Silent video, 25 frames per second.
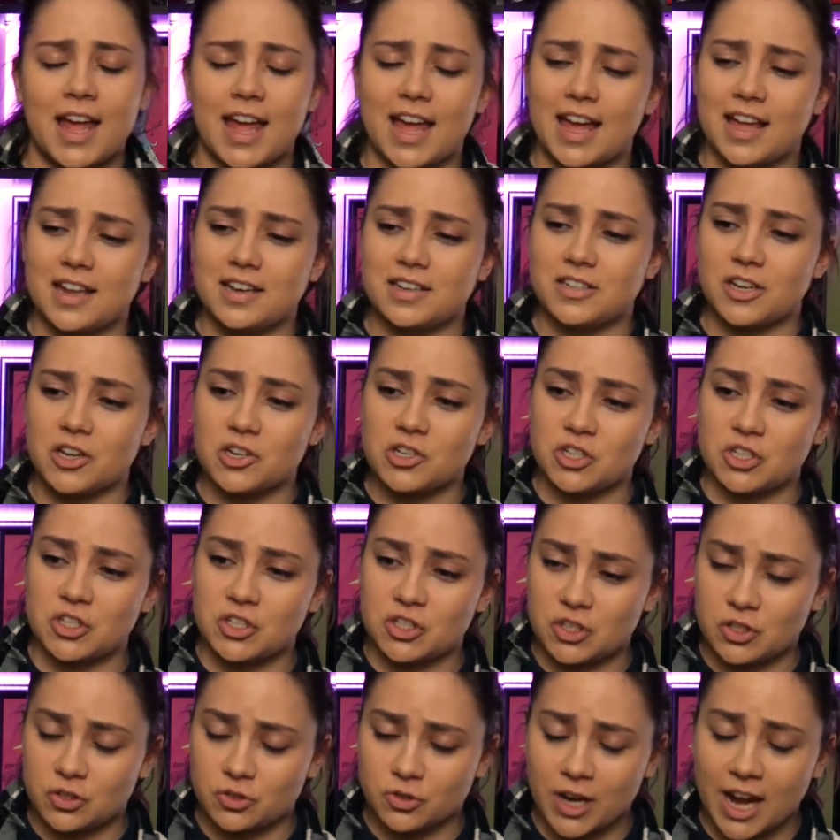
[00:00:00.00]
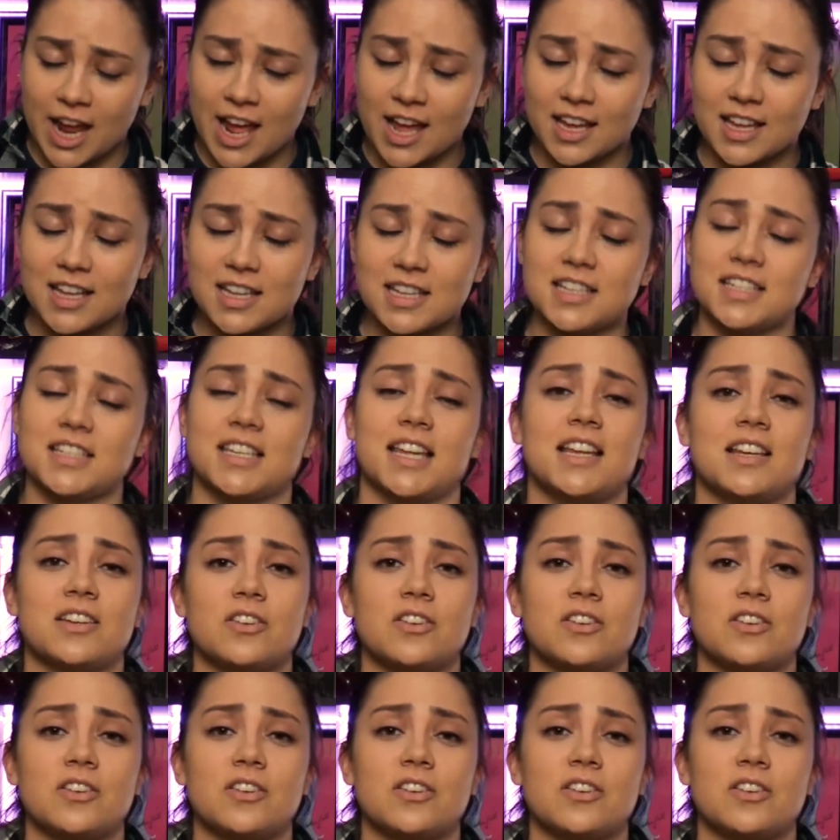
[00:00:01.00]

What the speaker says: and Dungeons & Dragons,